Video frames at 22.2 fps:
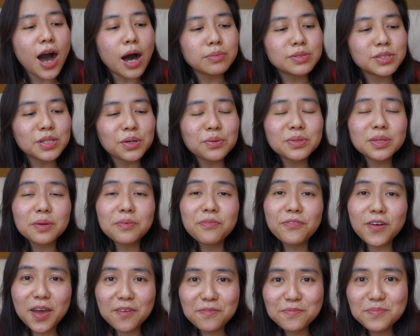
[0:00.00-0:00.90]
So the
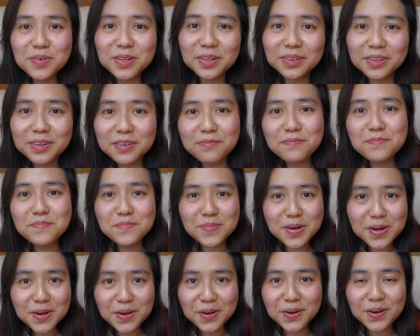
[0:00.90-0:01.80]
5 mil of
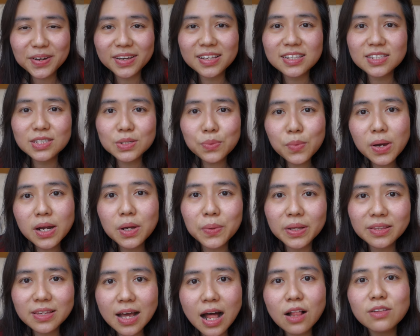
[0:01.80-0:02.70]
myrrh is
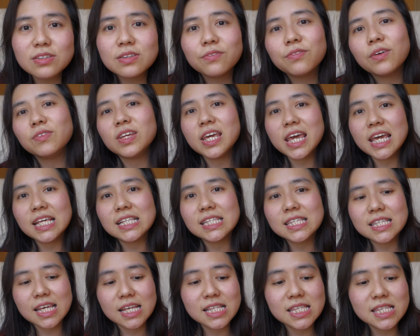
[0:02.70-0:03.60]

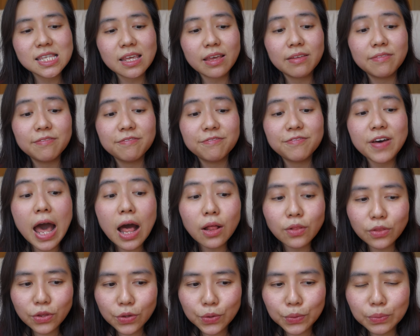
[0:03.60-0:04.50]
$21.58 in
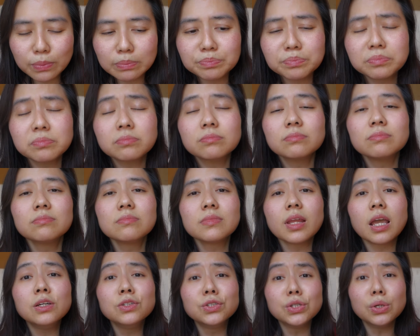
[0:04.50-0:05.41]
value.
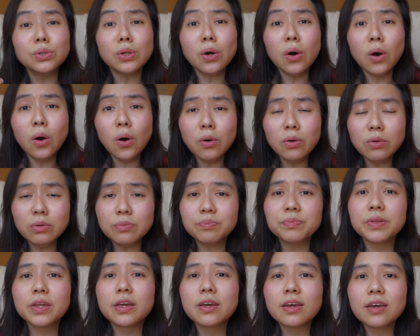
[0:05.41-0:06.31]
So the
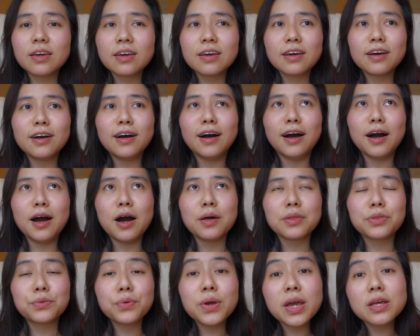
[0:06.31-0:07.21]
whole
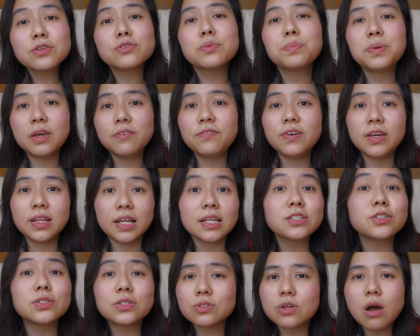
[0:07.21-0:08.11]
300 PV,
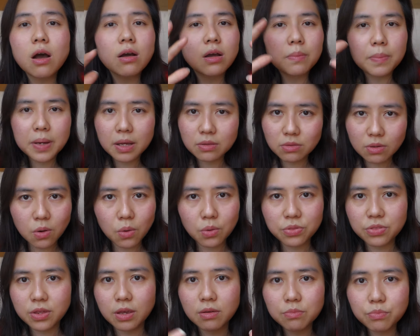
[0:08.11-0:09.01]
let's just talk about the whole
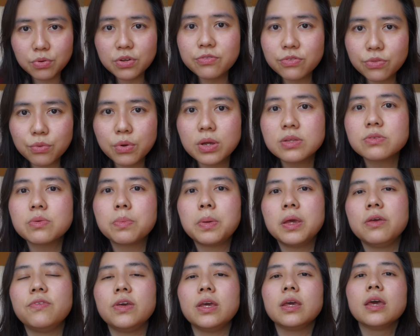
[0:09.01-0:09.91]
thing. 300
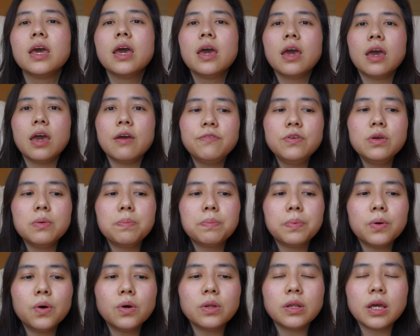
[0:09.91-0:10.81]
PV, if you
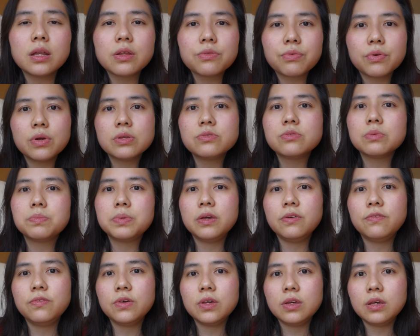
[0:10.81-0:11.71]
put in a 300
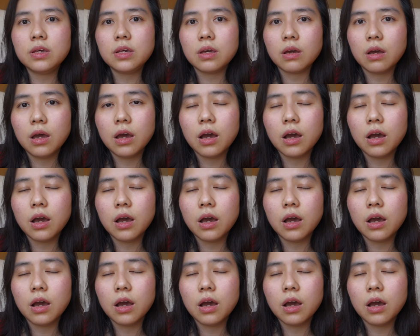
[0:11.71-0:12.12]
PV